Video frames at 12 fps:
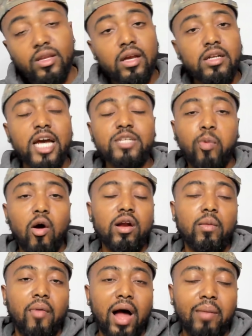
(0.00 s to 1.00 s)
that's part
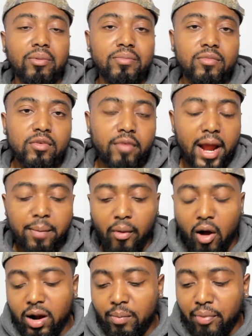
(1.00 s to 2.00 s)
of the problem, right?
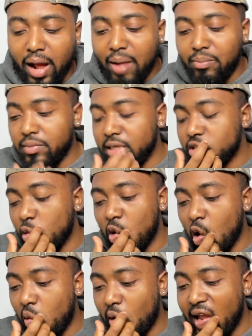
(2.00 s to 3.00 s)
Part of the problem that's going
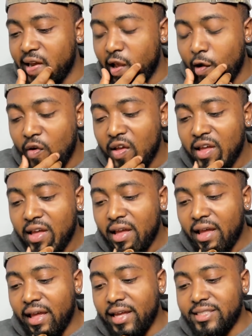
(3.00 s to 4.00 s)
on right now
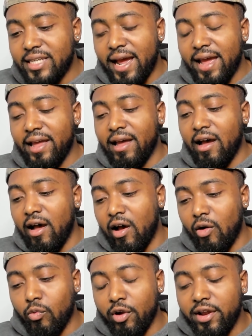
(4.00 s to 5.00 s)
is that
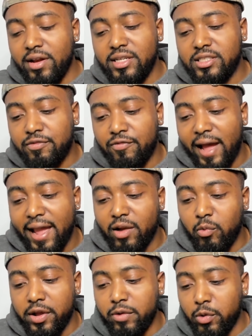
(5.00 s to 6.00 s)
we're in this fight
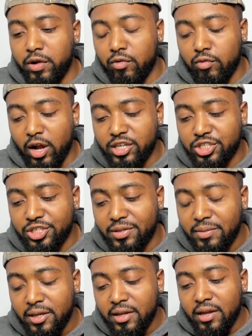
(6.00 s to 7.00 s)
with Russia
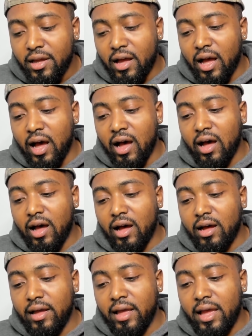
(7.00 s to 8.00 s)

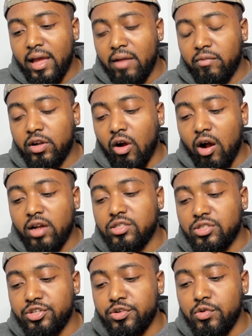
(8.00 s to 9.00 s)
in
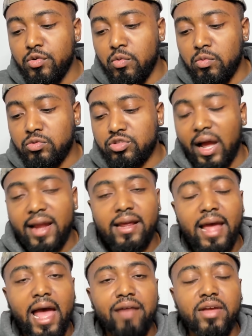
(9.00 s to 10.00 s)
regards to trying to
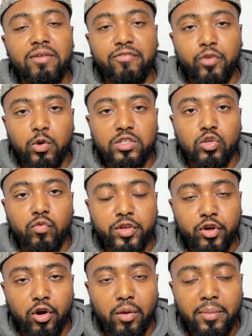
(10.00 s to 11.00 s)
have influence over
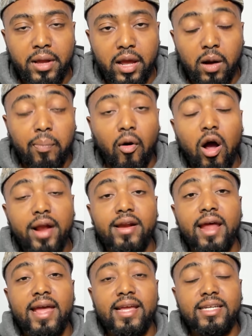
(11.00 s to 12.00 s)
Europe. And a part of
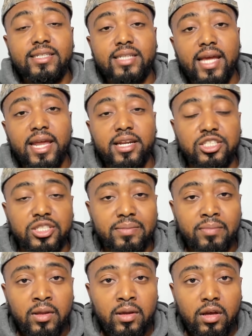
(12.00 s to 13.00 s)
that is energy,
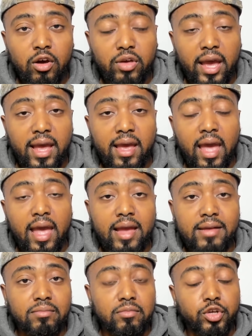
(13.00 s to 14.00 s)
okay?
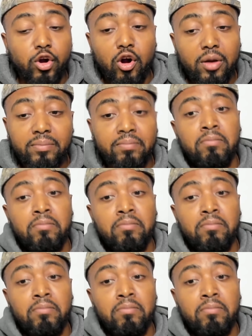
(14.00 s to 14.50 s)
And Europe,